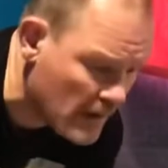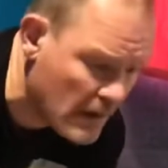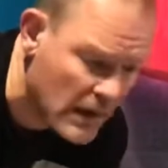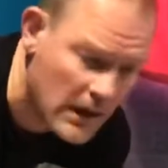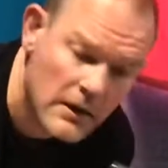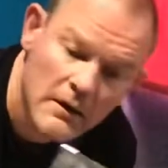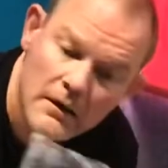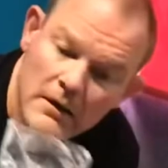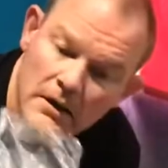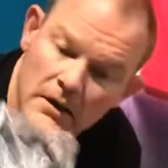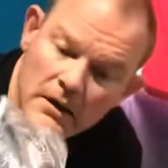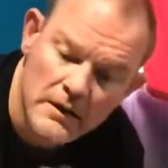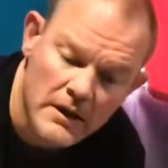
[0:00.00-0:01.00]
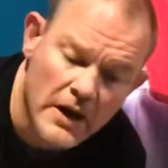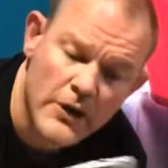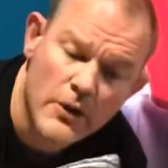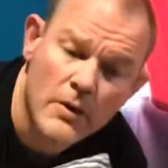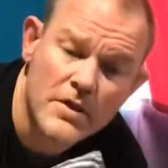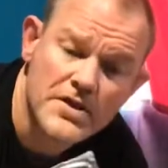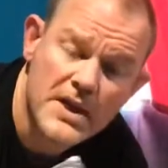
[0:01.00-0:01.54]
And
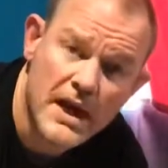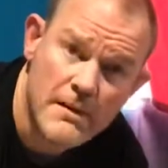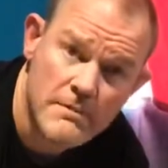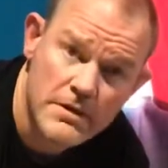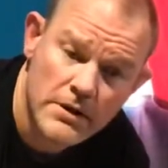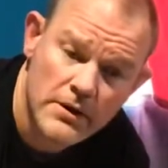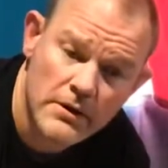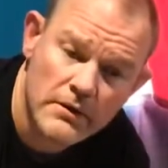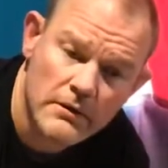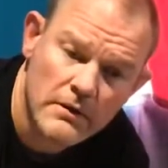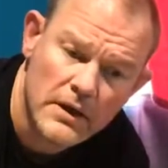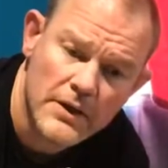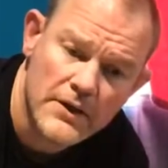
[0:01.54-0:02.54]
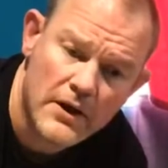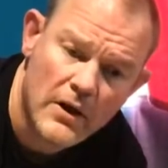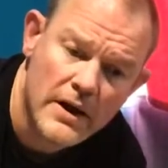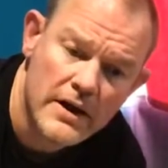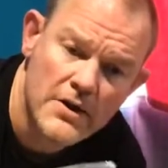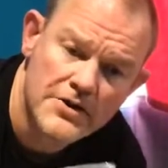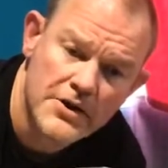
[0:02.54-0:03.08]
they're all the same too, right? The
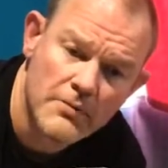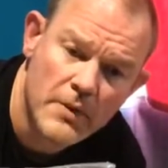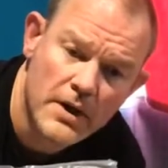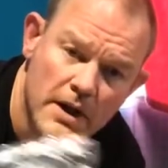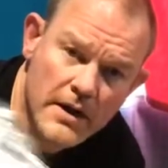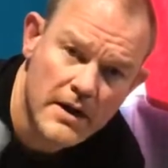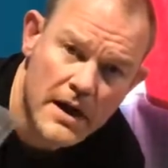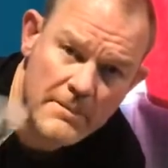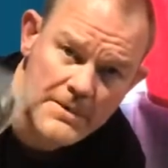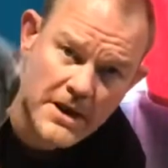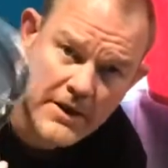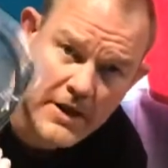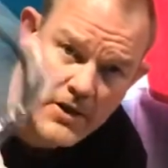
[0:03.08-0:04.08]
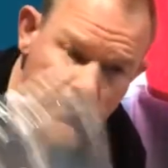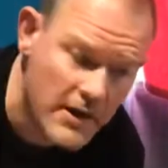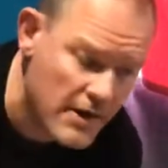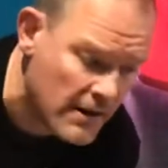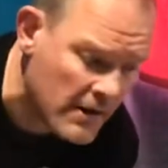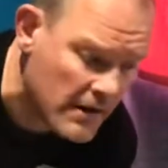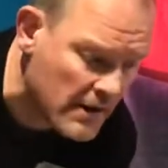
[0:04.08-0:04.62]
light goes in one end and comes out the other
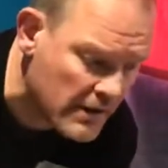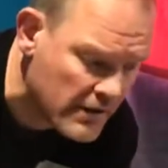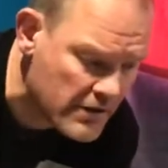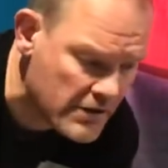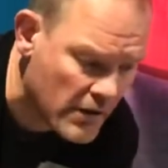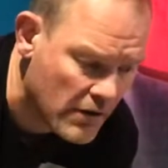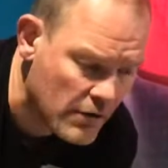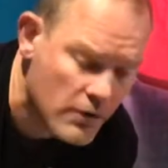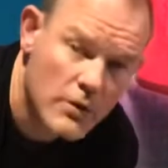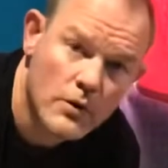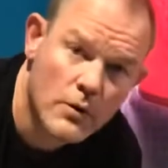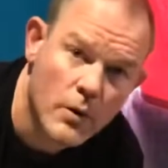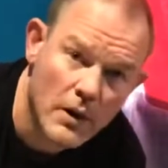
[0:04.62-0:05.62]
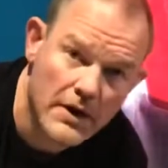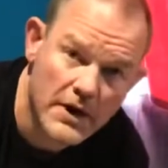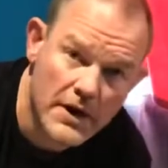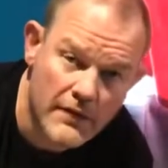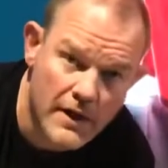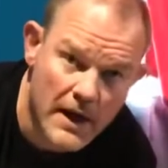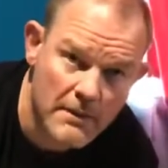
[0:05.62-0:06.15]
end. There's no
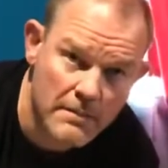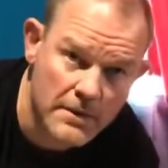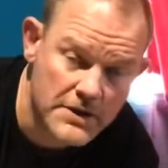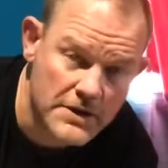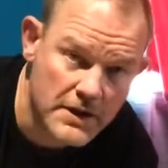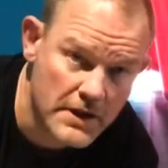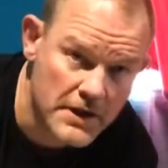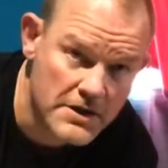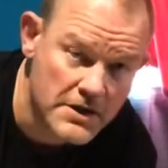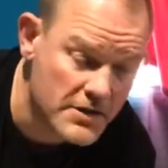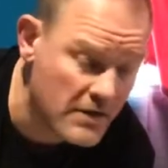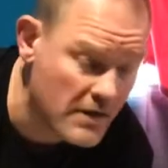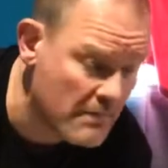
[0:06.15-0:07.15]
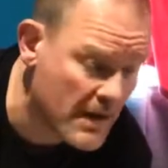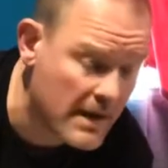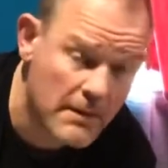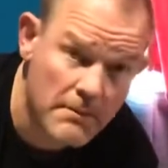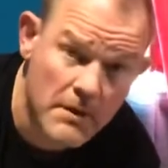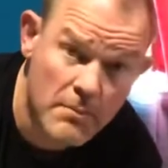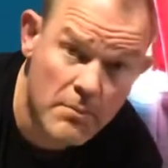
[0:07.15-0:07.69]
quality of cable that's going to necessarily make
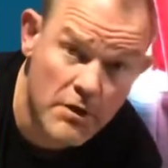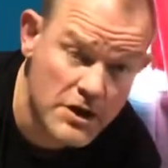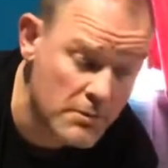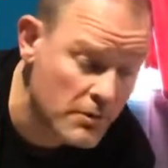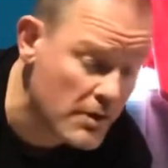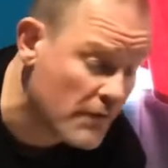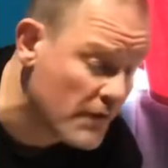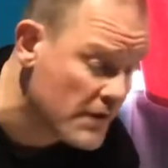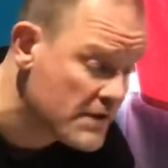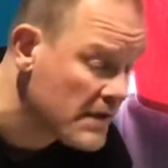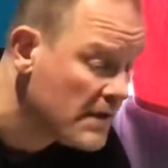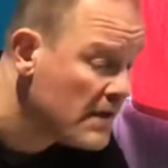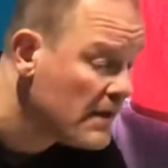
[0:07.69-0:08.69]
an appreciable difference.